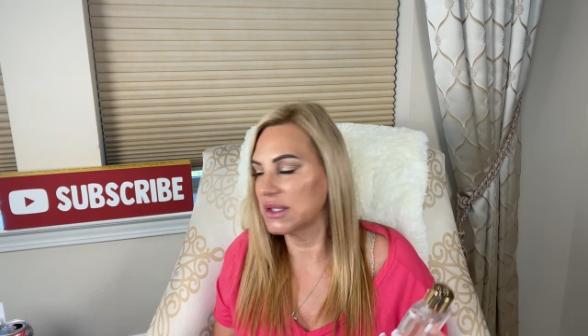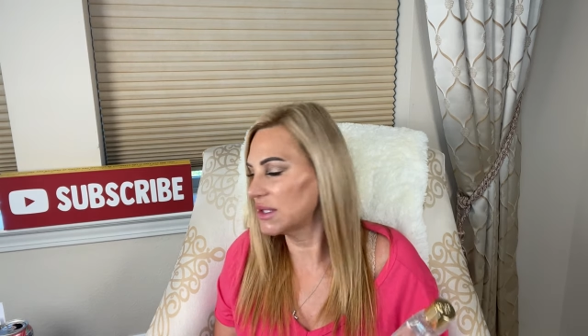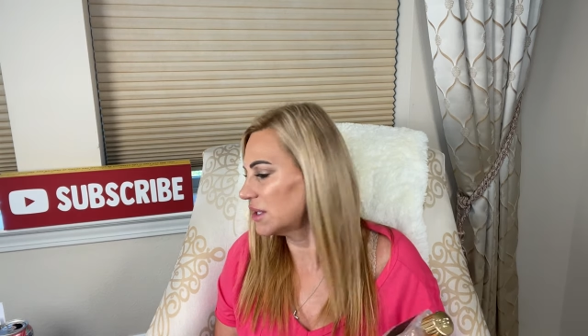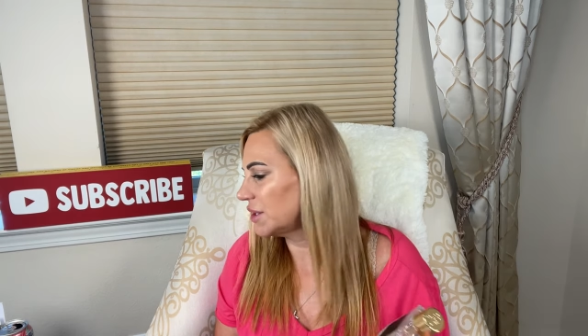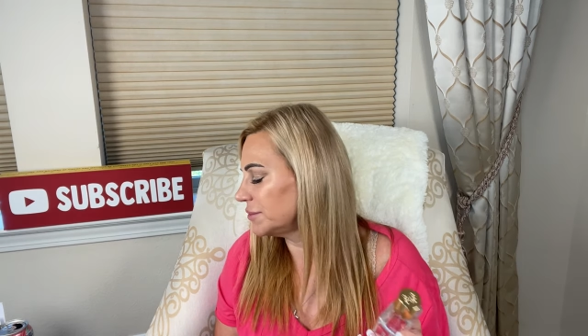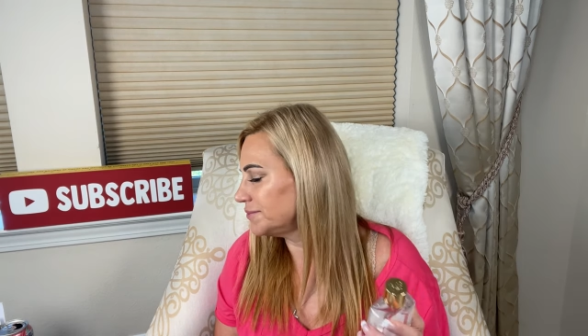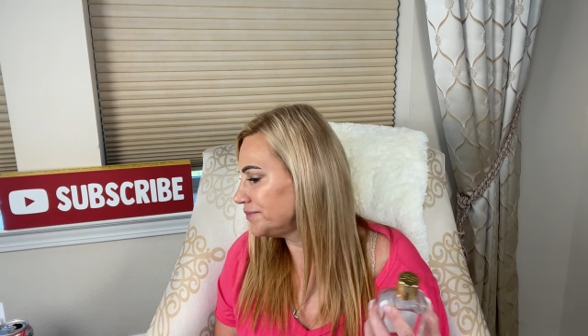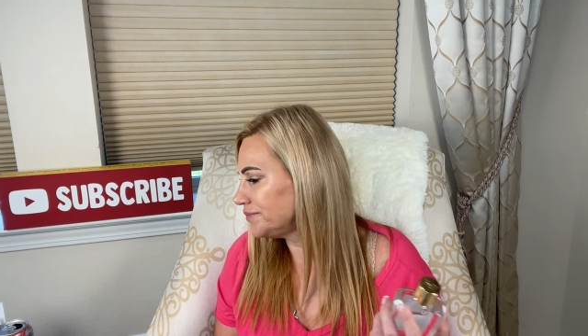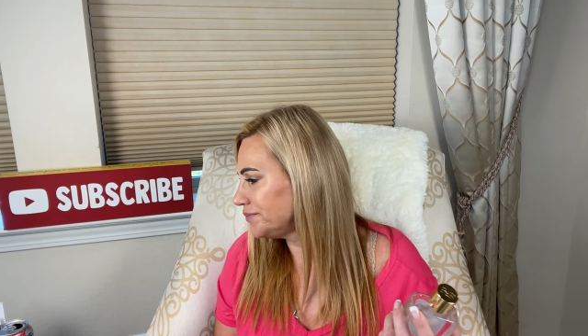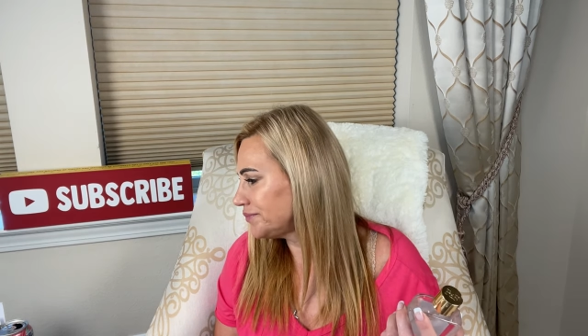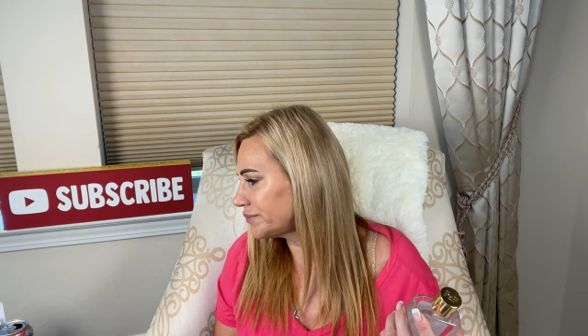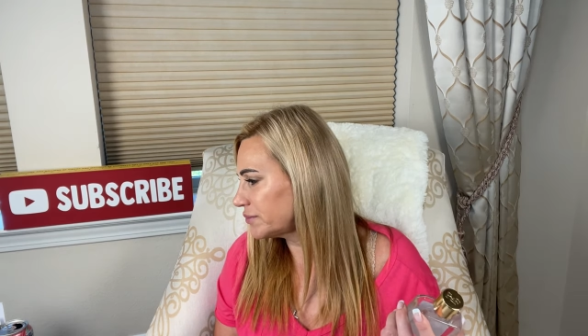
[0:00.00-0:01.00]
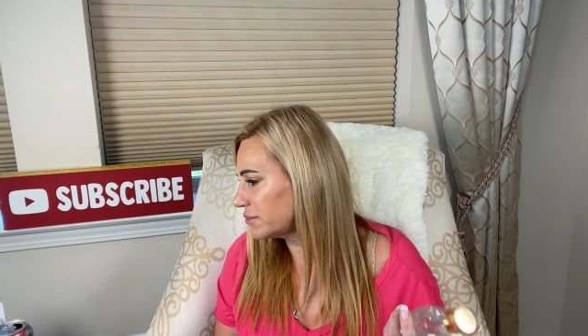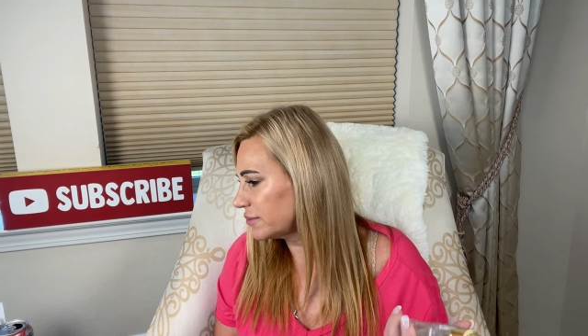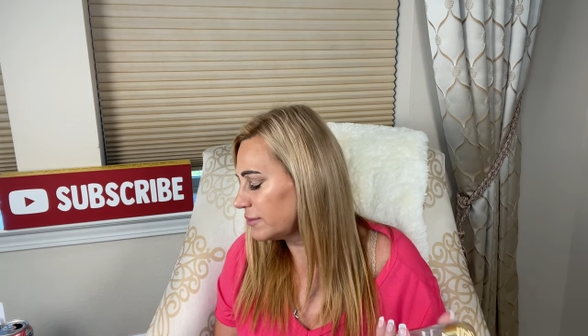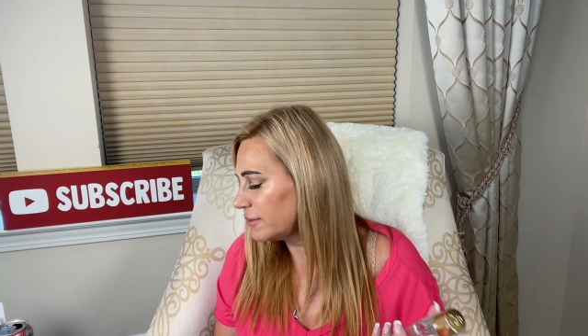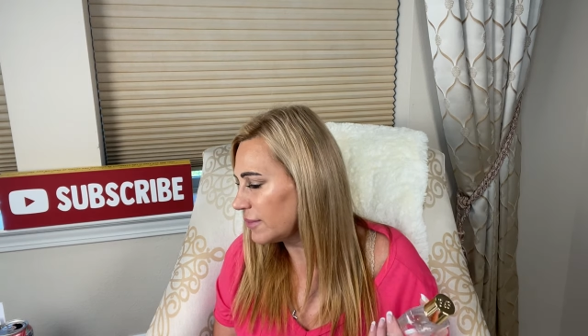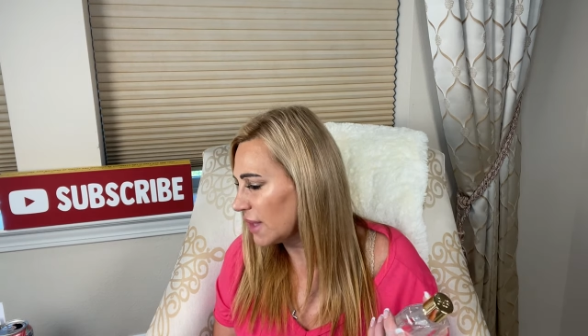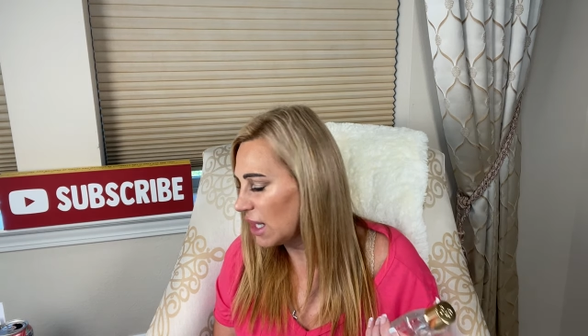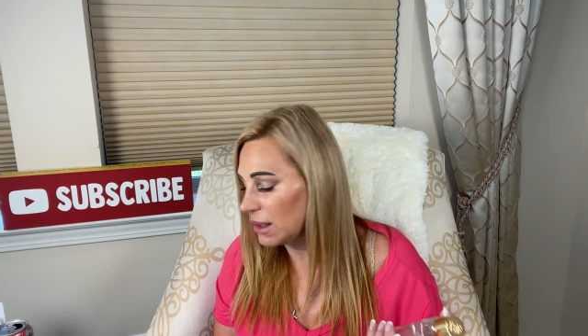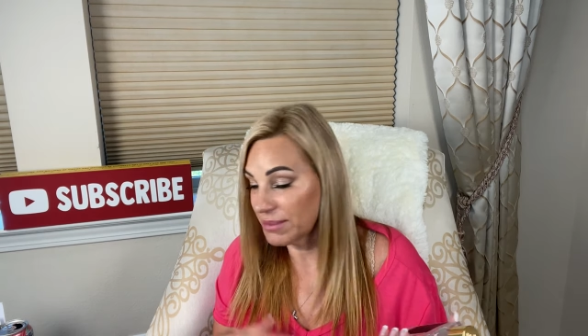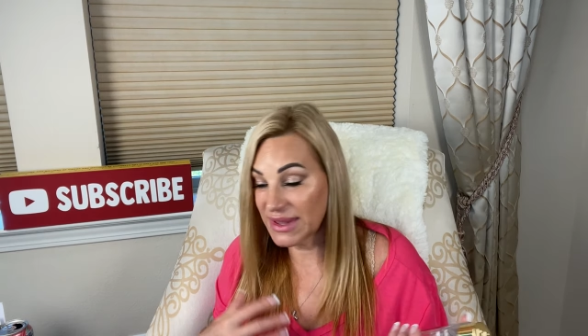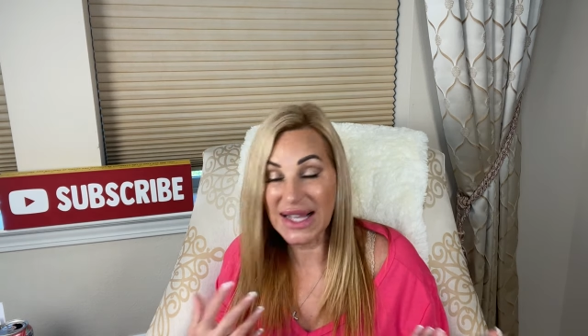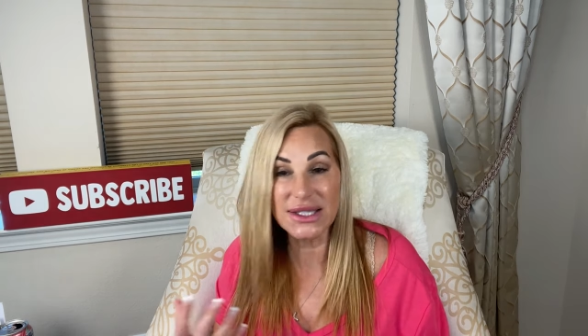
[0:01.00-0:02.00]
So, um,
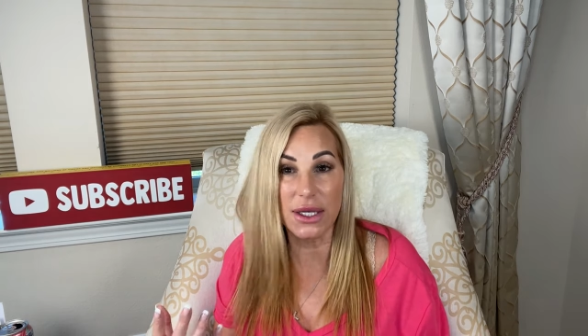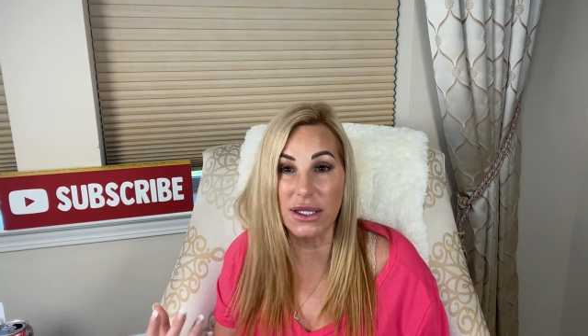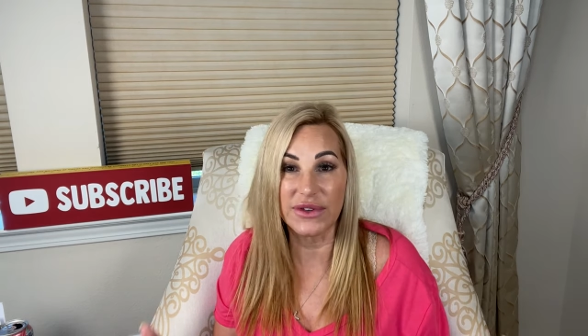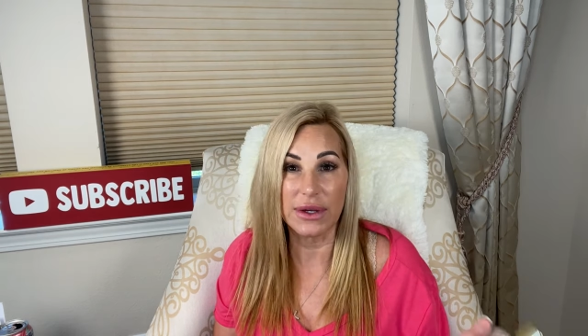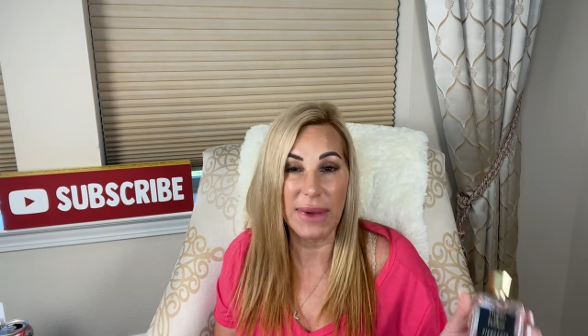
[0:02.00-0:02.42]
but that's all of them.